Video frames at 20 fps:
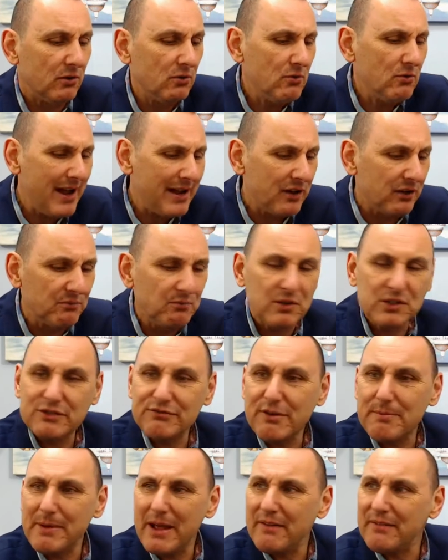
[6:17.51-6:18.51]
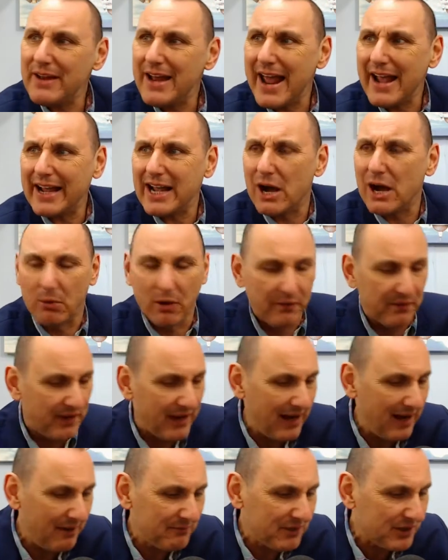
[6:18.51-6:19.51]
Oh, hang on. Was there a bit of an echo on
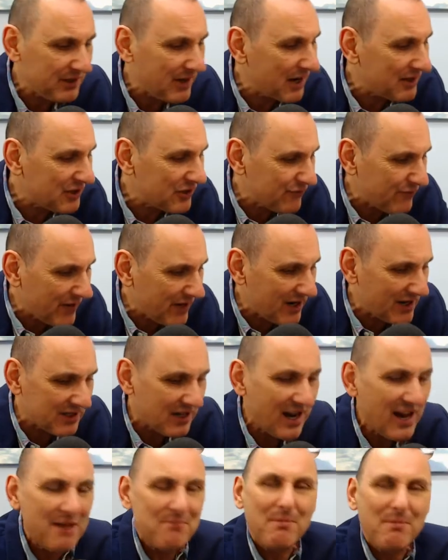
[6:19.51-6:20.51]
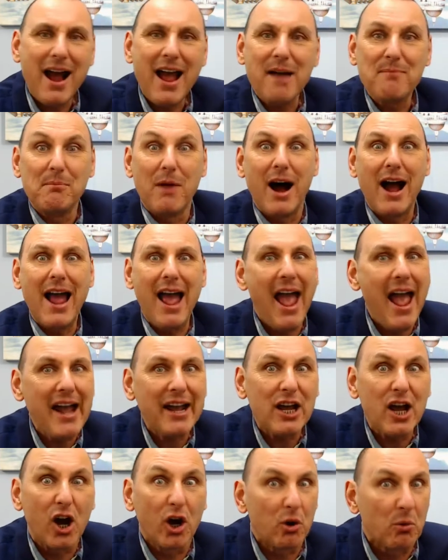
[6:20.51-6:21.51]
there? I just realised my
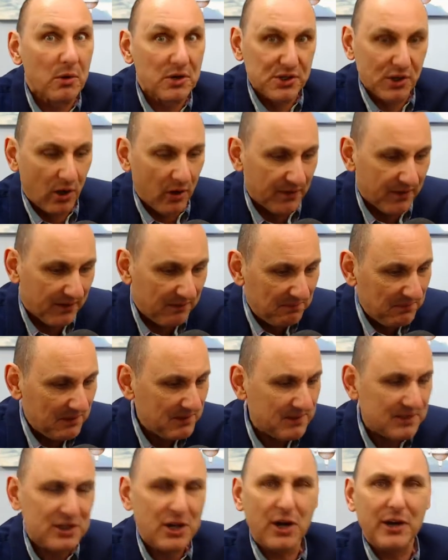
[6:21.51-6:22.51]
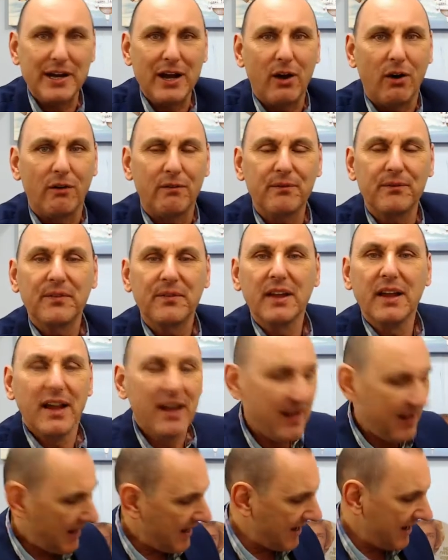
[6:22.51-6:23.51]
echo was on them. Let's turn it off.
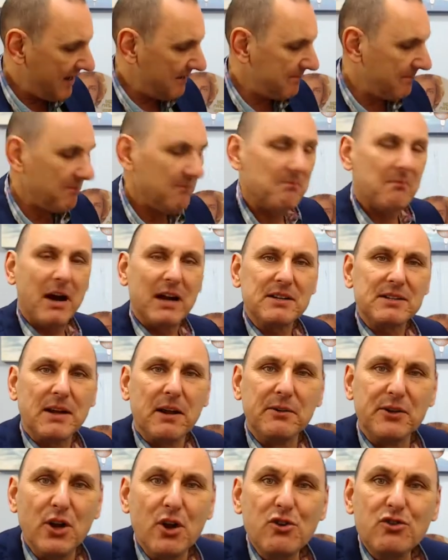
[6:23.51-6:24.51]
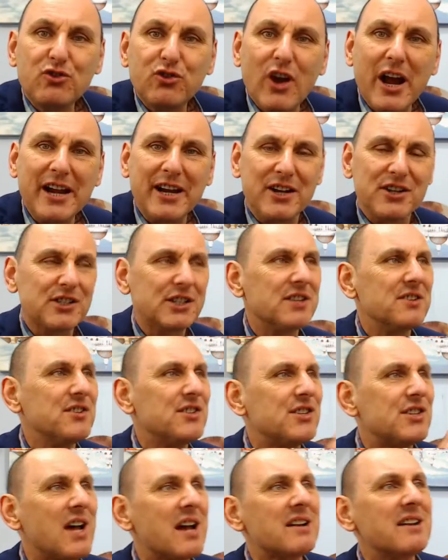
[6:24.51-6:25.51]
New trainers can
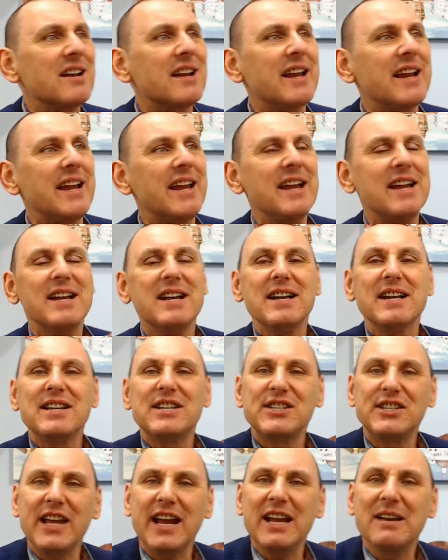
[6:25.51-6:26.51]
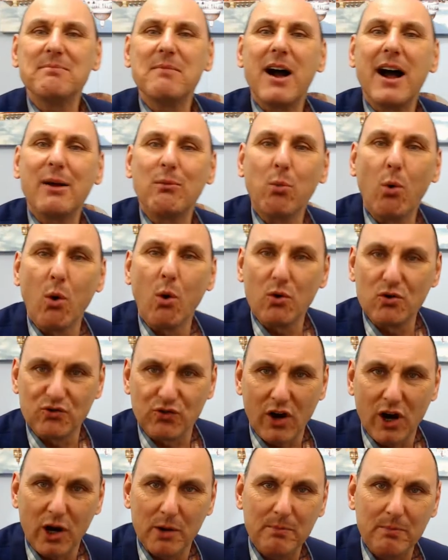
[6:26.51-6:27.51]
suddenly sit in my
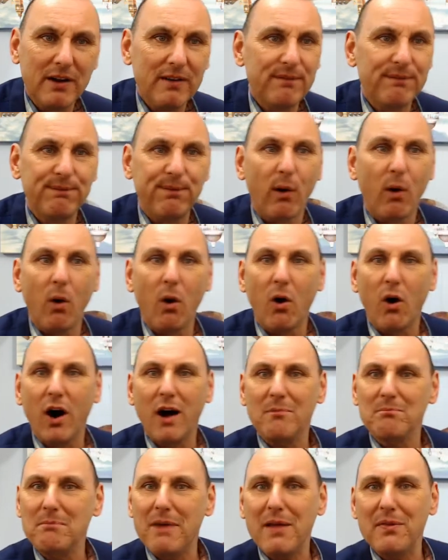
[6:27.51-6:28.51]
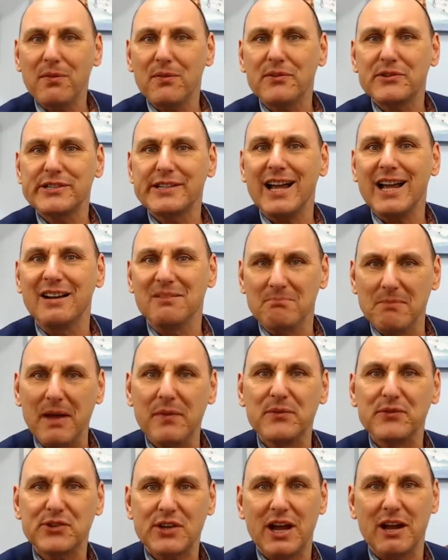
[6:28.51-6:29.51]
wardrobe for months and
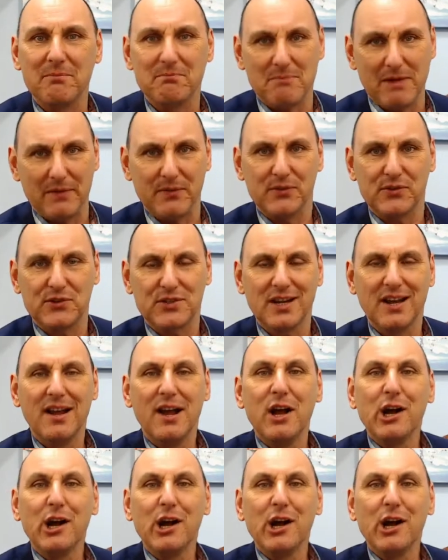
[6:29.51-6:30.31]
months and months.